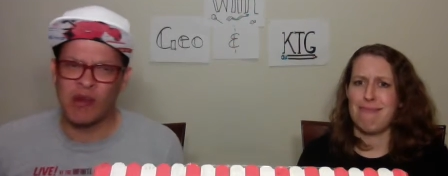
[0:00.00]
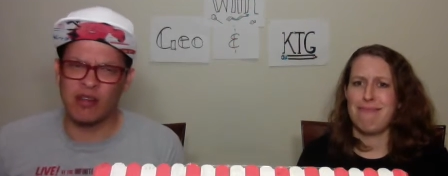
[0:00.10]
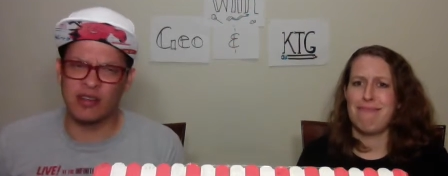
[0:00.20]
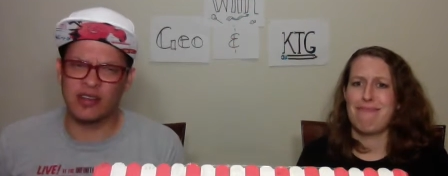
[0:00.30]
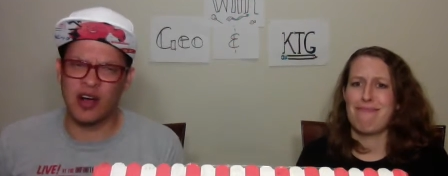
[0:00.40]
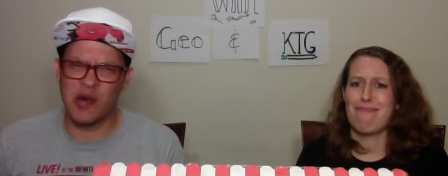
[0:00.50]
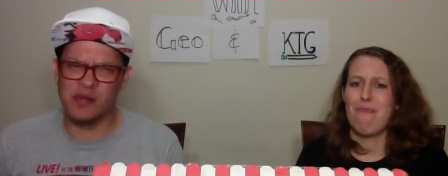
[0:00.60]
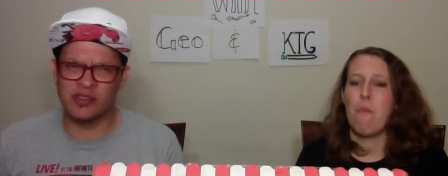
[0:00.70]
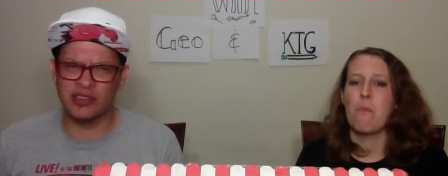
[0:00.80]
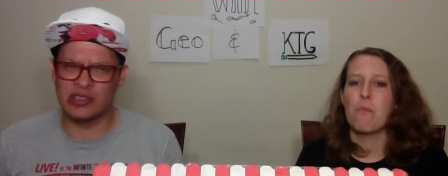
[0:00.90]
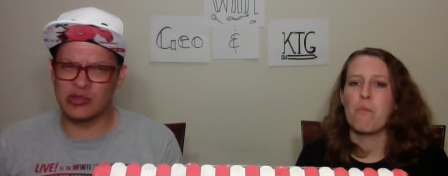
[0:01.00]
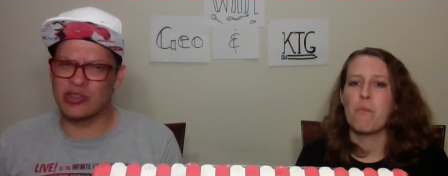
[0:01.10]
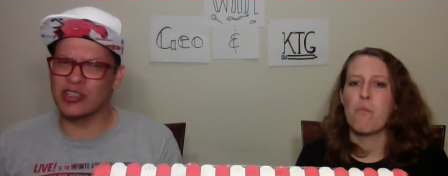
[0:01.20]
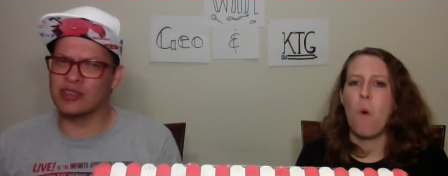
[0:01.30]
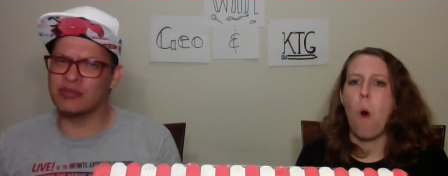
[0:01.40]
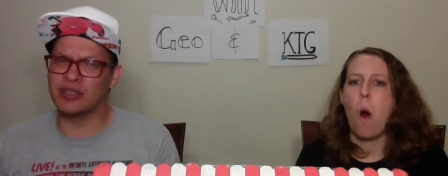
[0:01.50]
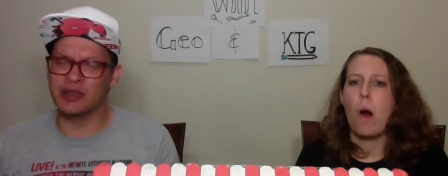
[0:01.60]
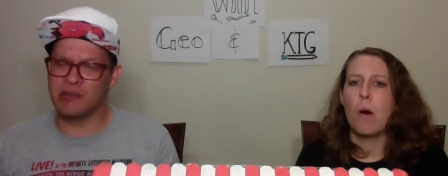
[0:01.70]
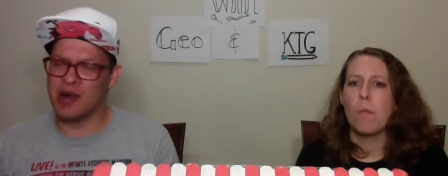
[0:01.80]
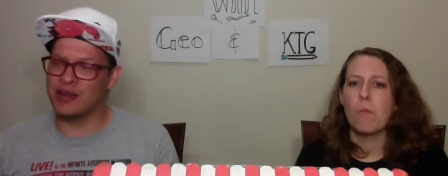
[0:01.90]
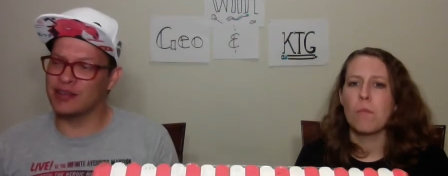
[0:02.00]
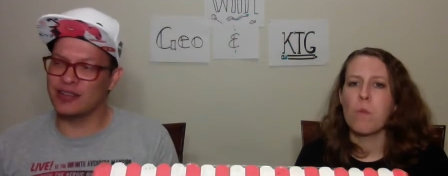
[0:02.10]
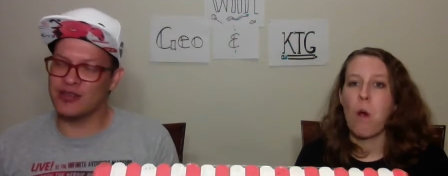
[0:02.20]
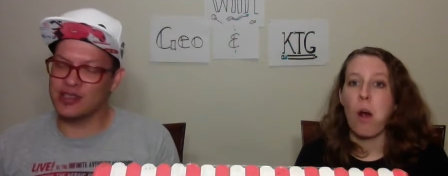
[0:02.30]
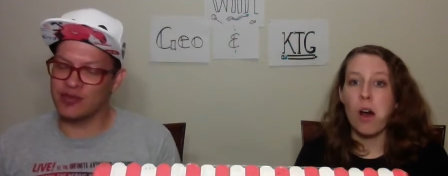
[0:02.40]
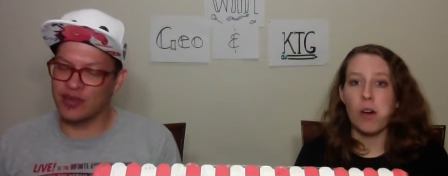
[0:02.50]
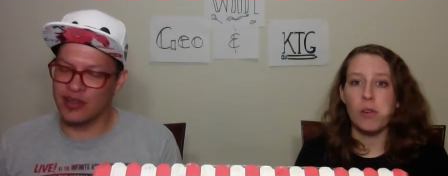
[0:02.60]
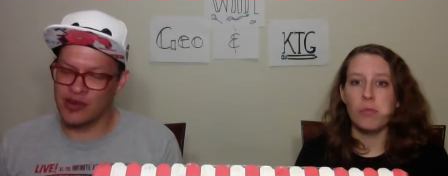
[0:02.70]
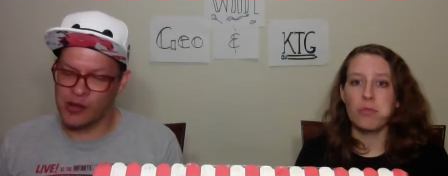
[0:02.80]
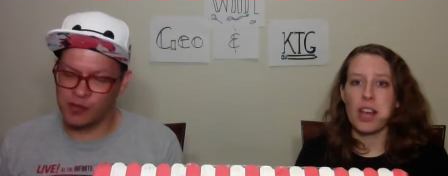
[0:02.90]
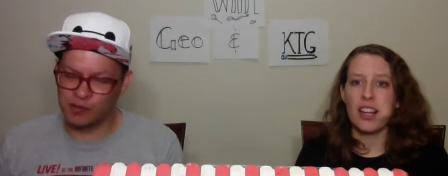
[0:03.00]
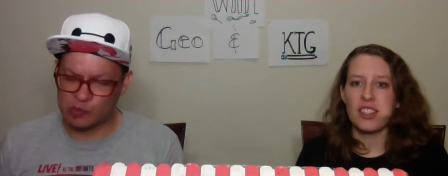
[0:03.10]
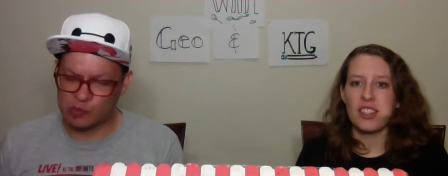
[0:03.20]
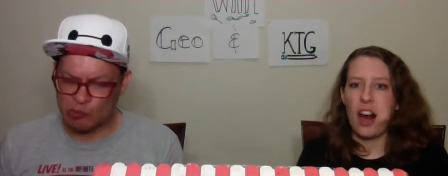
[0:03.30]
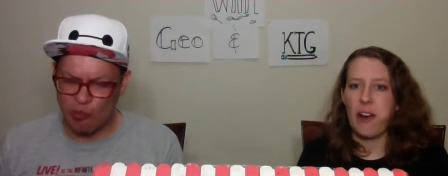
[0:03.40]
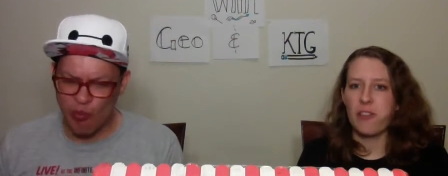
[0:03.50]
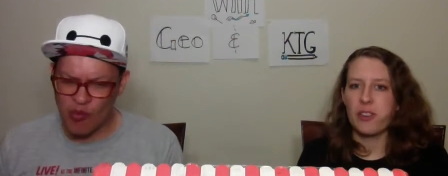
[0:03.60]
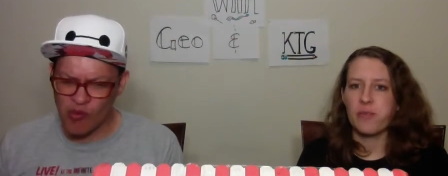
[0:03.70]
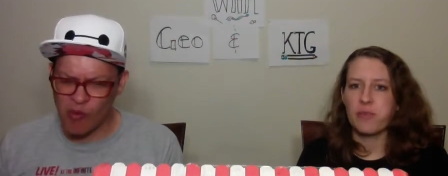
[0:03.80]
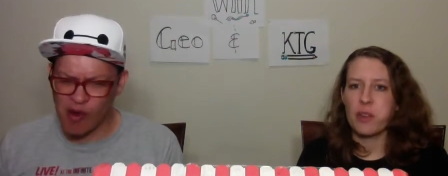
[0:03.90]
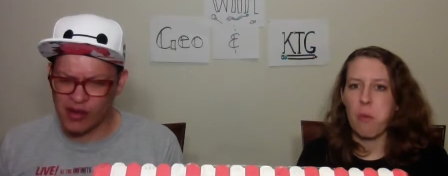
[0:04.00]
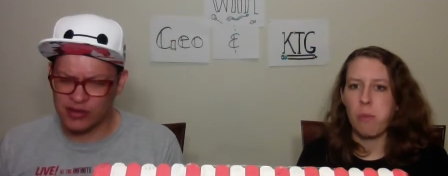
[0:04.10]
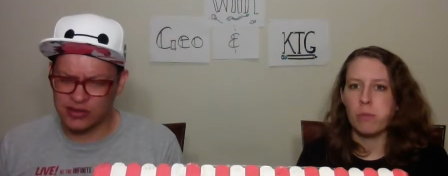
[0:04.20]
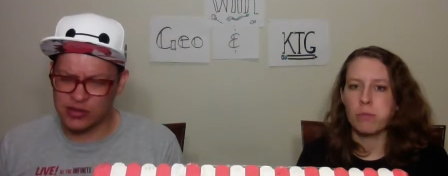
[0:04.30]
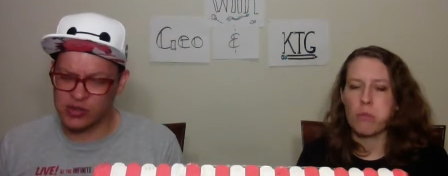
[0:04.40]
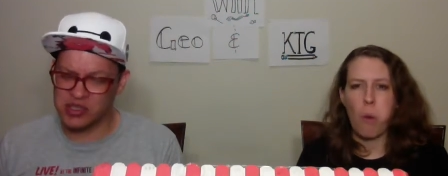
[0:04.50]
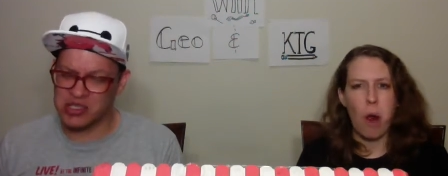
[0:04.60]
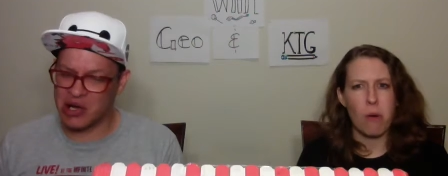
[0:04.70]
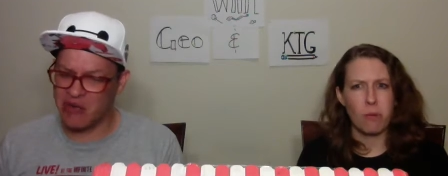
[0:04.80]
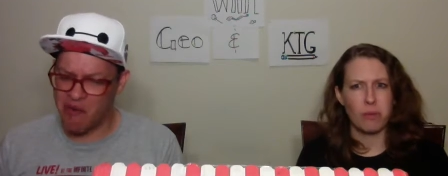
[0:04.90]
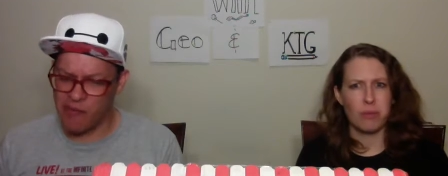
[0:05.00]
Speaker 1: The caramel is good, but that licorice oh, flavor. It's soft. Yeah, it's really soft.